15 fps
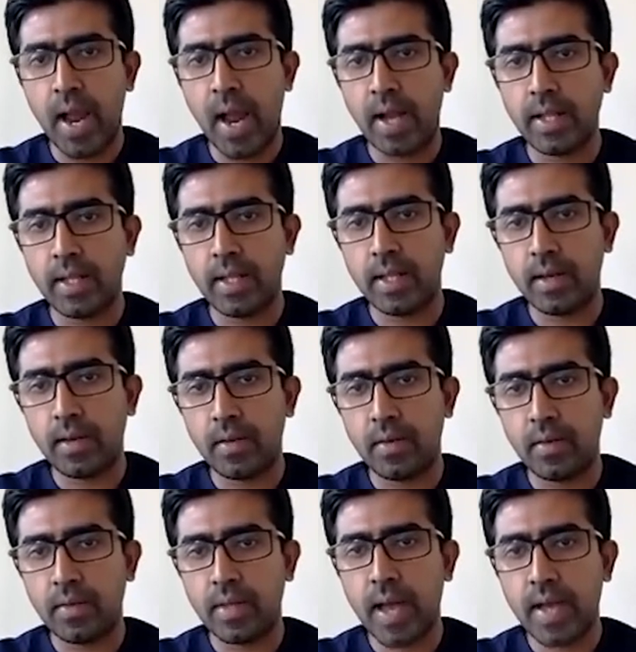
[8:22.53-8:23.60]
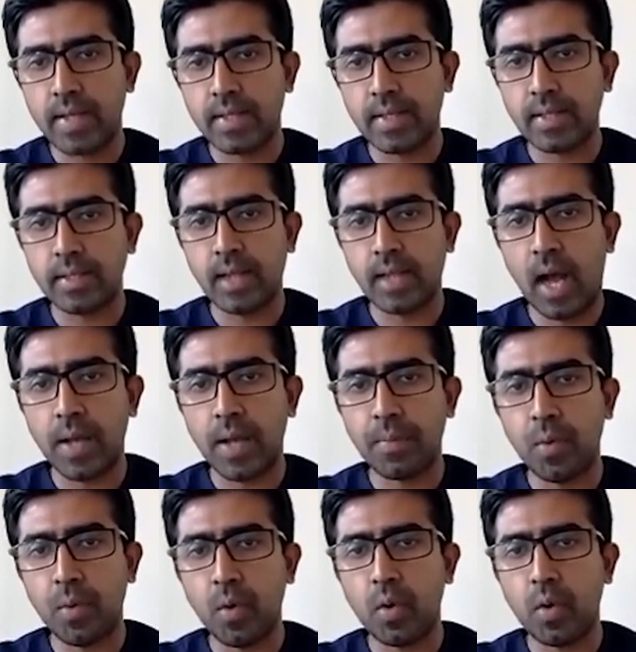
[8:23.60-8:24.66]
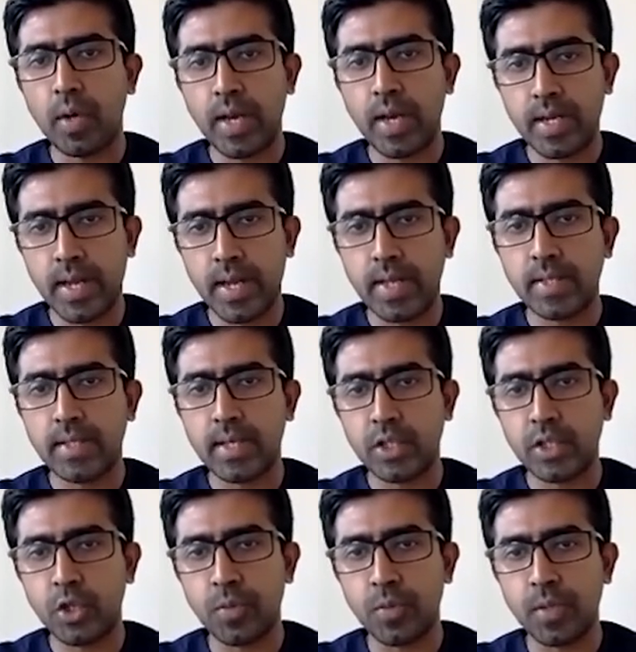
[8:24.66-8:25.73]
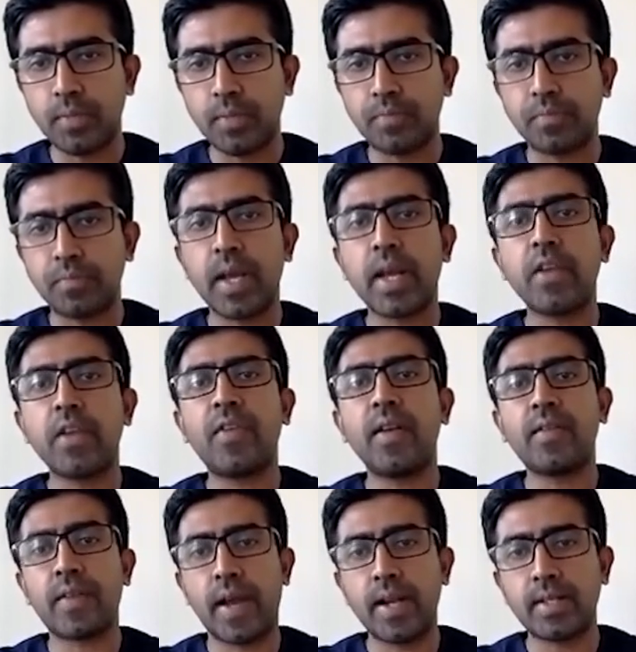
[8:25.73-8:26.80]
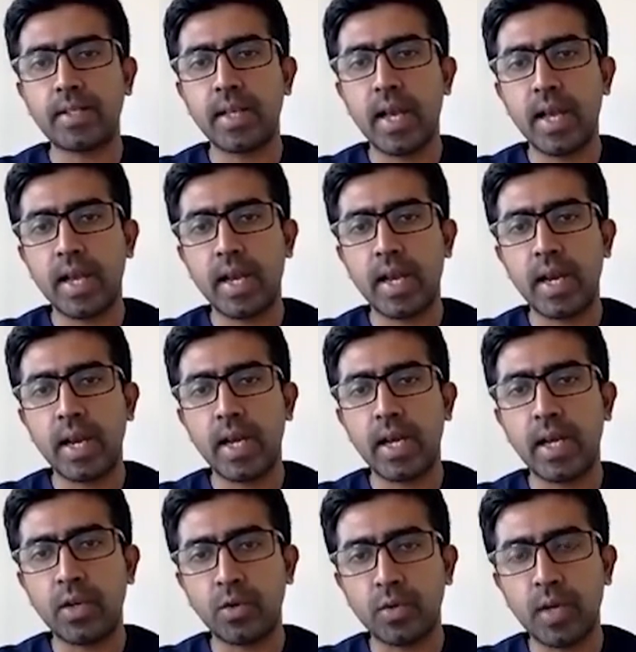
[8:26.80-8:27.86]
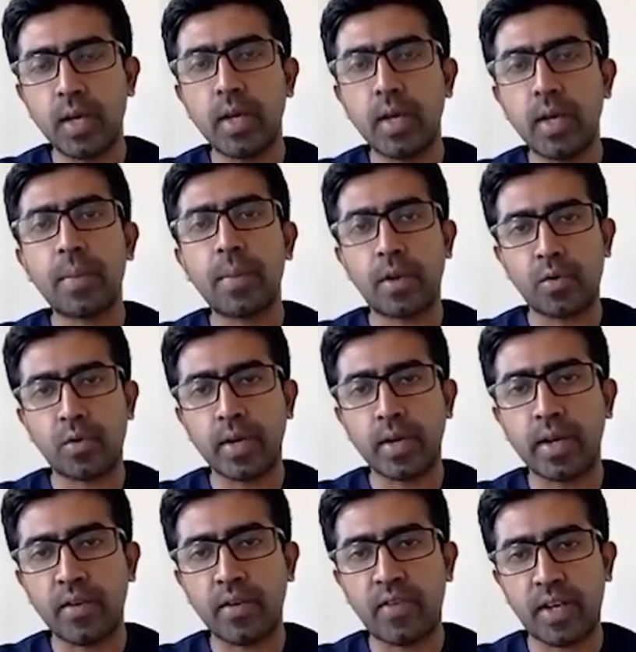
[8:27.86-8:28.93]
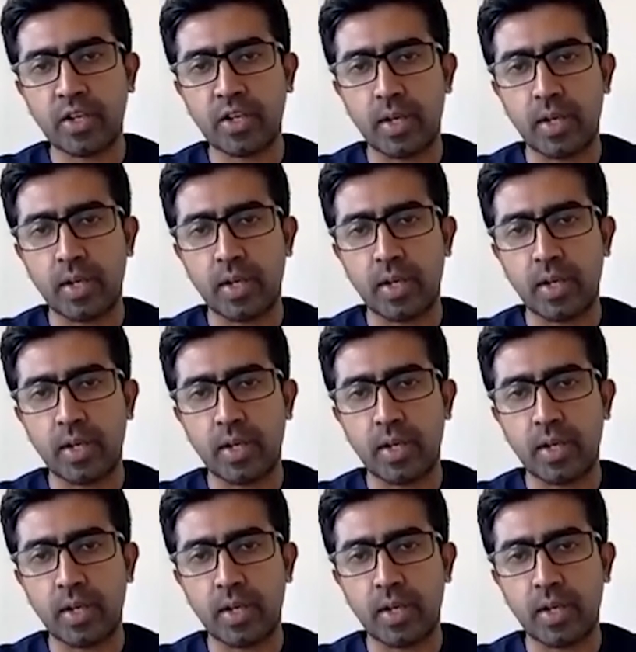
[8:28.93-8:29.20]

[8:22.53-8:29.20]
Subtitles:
and there is a hypointense tumor infiltrates into the peritoneal reflection.